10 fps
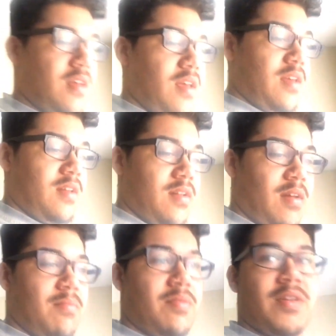and
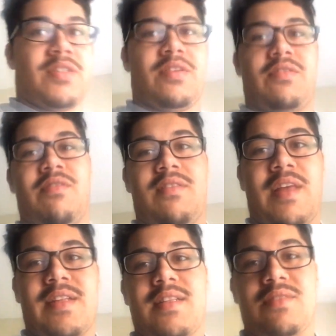I'm pretty sure you're gonna
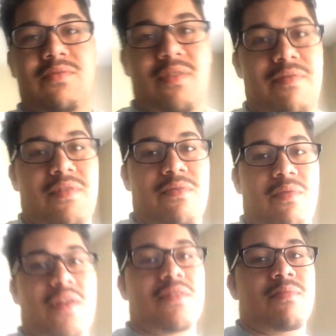like this one. If you
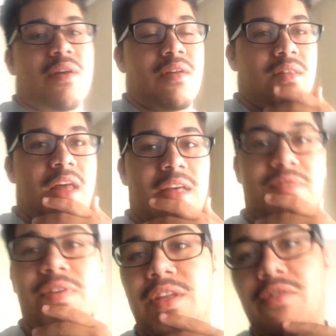watched my
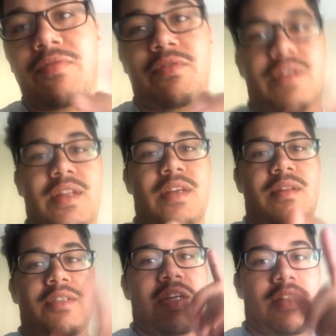last video, if you
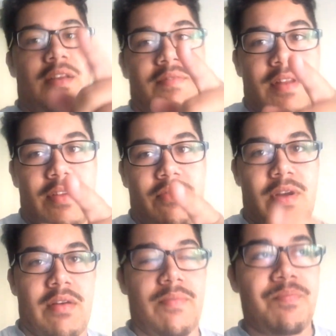didn't, check that video
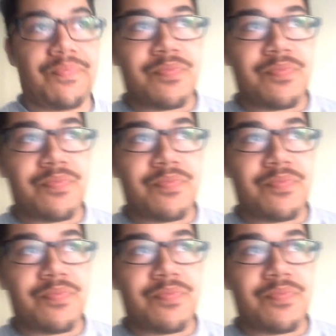out